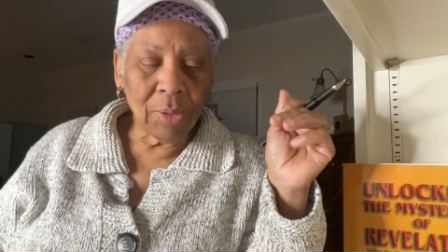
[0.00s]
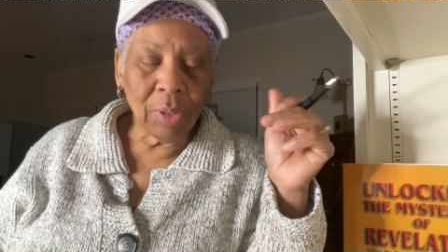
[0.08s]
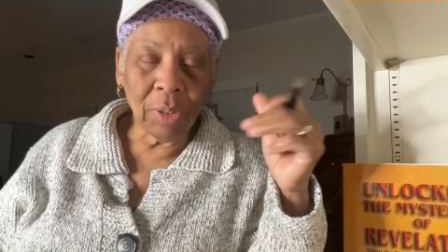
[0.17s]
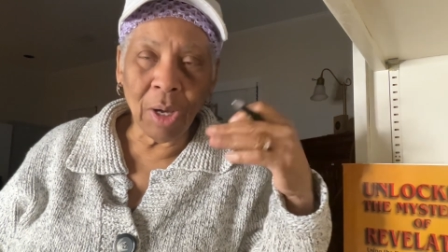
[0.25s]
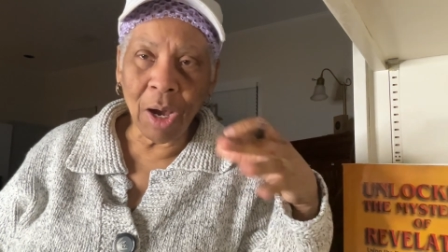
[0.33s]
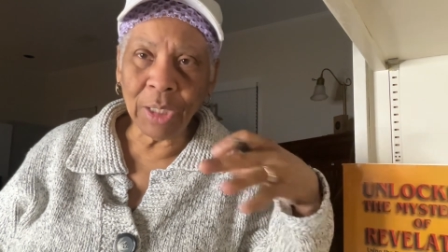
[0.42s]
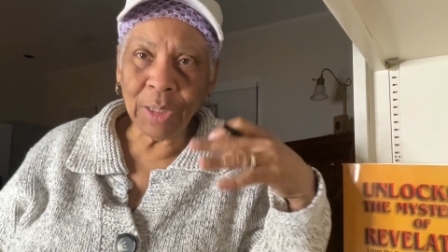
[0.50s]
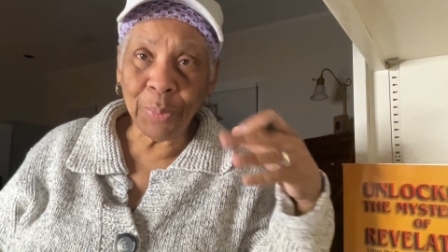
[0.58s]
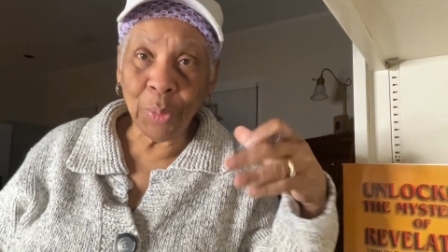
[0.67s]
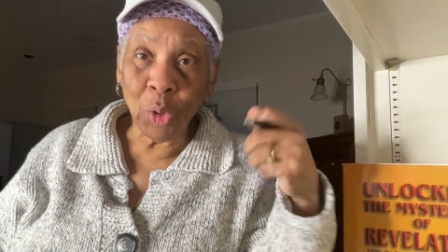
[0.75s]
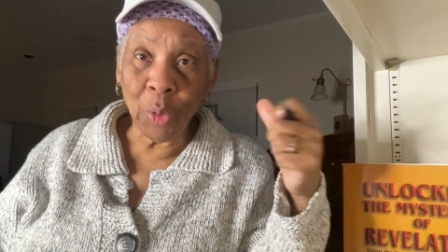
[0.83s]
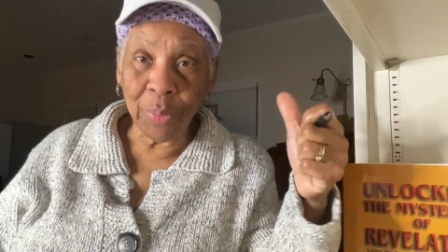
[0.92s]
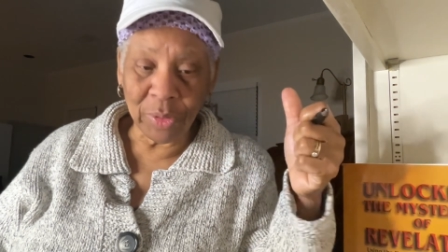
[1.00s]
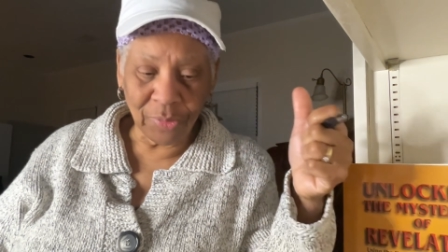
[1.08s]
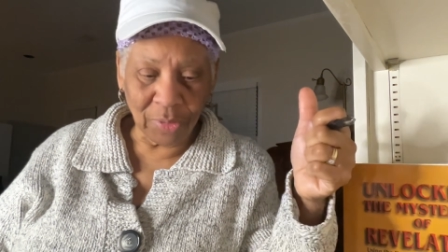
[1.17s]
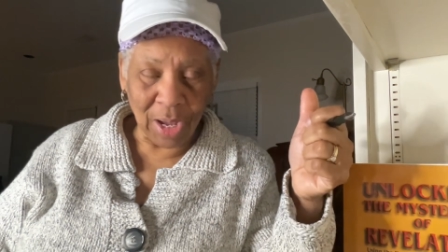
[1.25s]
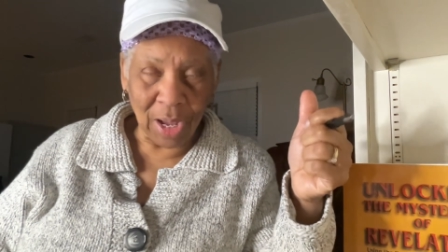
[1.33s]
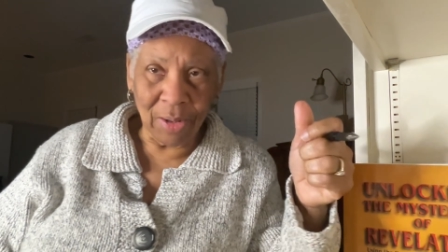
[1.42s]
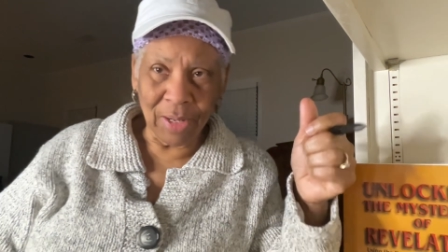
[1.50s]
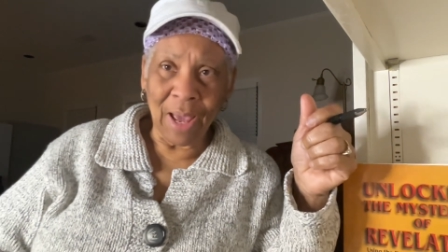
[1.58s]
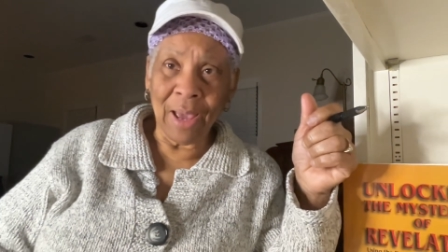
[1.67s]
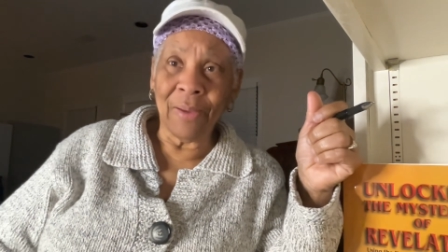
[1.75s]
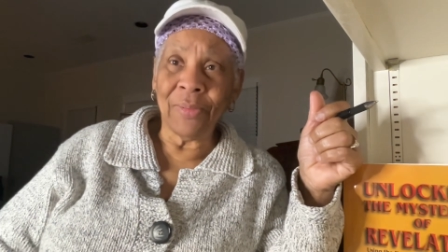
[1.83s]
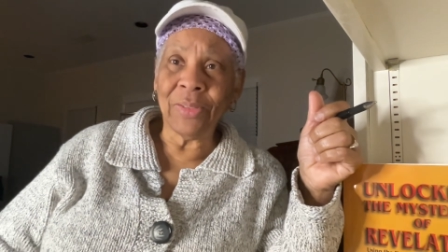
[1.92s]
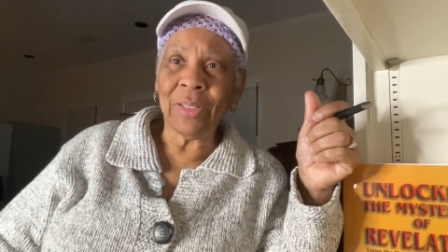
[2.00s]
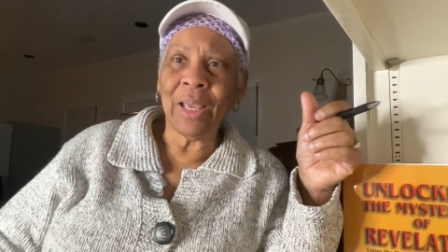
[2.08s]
God's purpose for our lives.